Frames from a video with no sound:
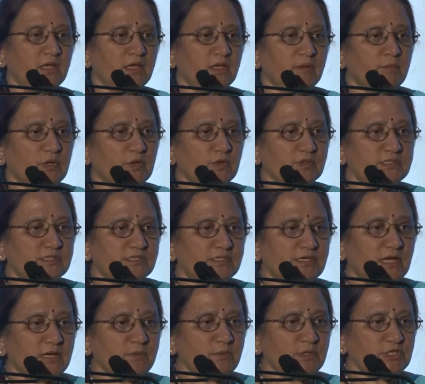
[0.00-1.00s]
because the
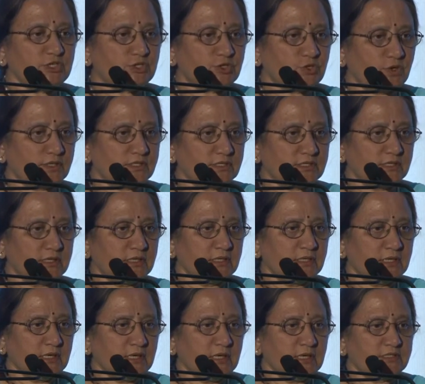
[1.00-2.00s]
time is short.
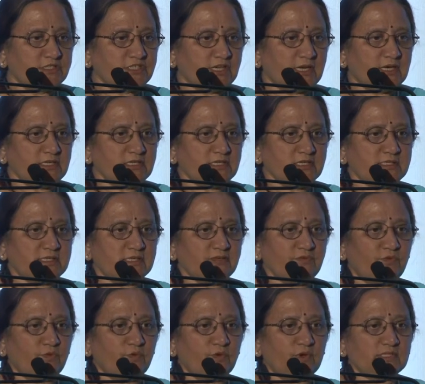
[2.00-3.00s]
Challenges and
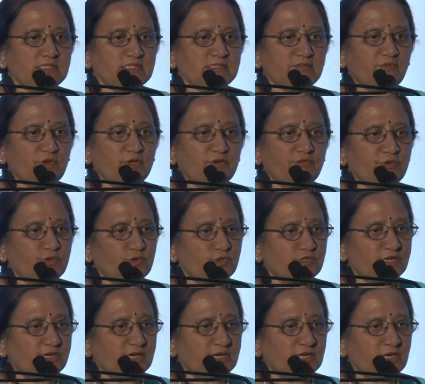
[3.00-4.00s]
focuses for
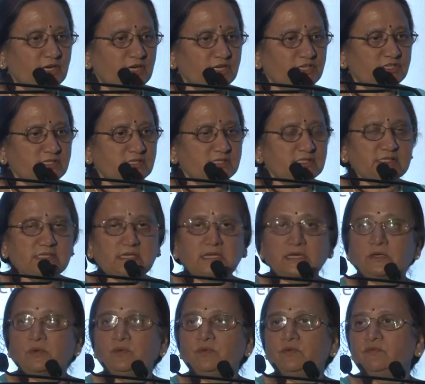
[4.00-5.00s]
future regulations
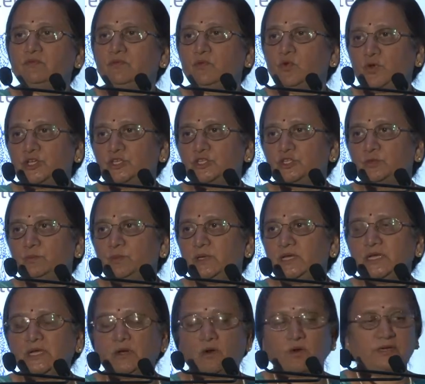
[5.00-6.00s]
are going to
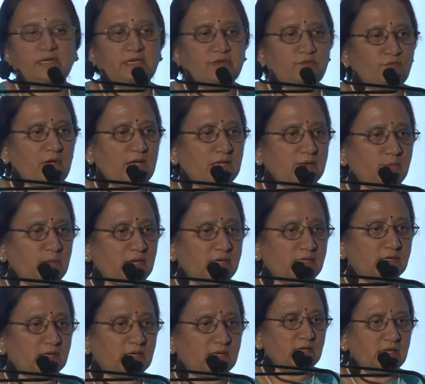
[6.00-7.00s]
be on
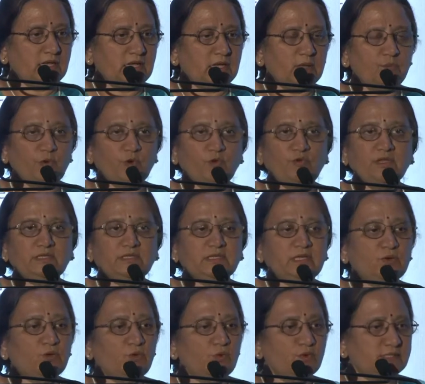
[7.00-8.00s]
environment, improving the
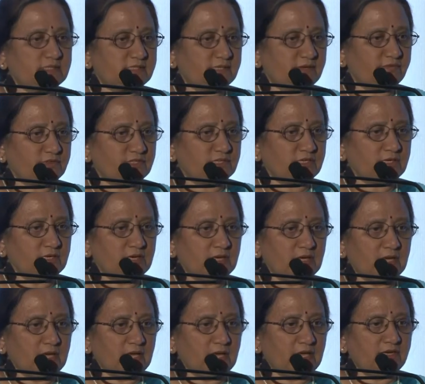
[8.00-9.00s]
road safety,
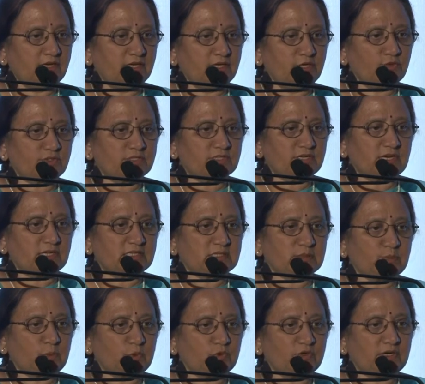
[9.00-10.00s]
and reduce
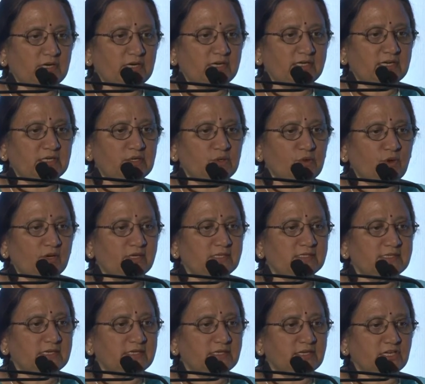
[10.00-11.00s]
transport-related noise
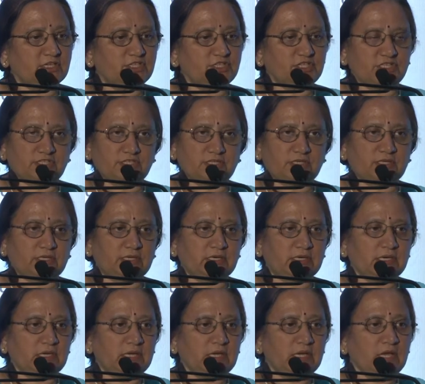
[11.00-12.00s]
and congestion.
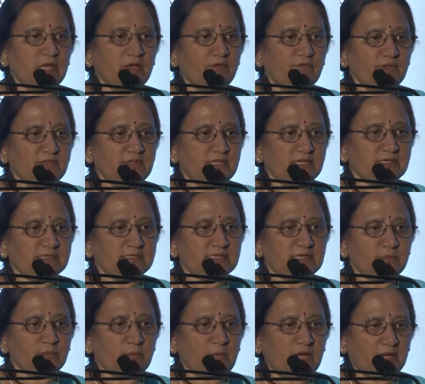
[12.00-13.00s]
With this
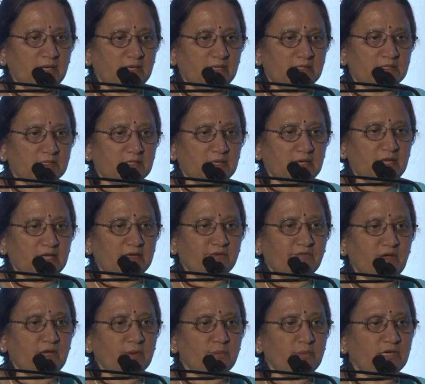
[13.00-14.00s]
in mind,
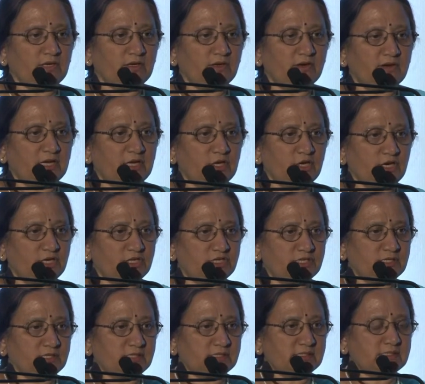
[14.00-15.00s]
environmental
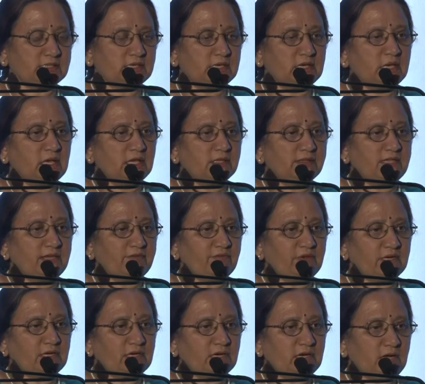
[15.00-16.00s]
regulations, they will
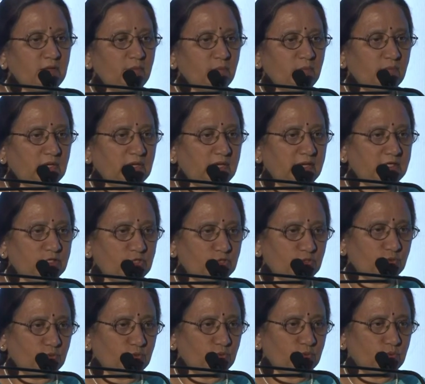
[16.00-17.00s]
come
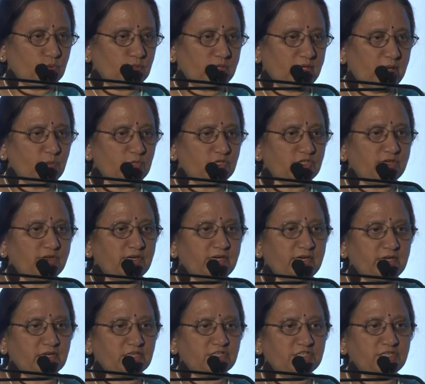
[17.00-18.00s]
into emission
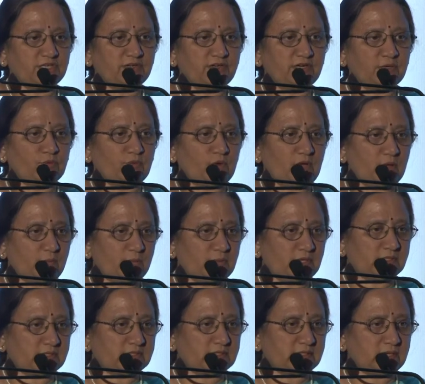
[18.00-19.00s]
reduction
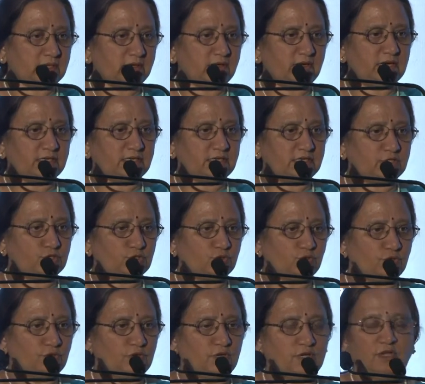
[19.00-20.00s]
requirements related to
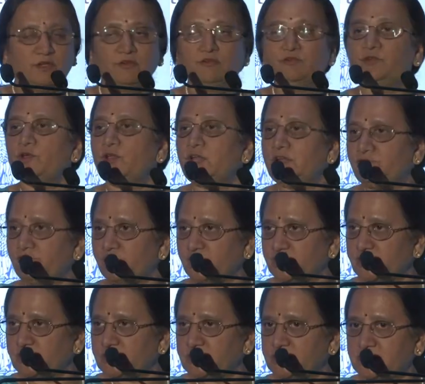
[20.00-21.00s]
fuel
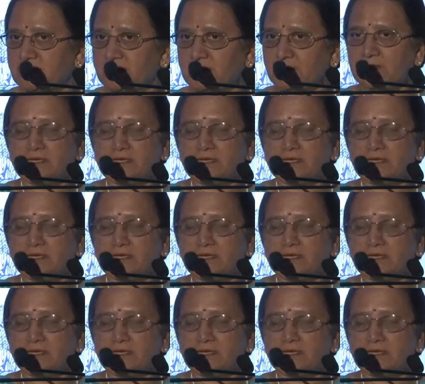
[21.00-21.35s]
efficiency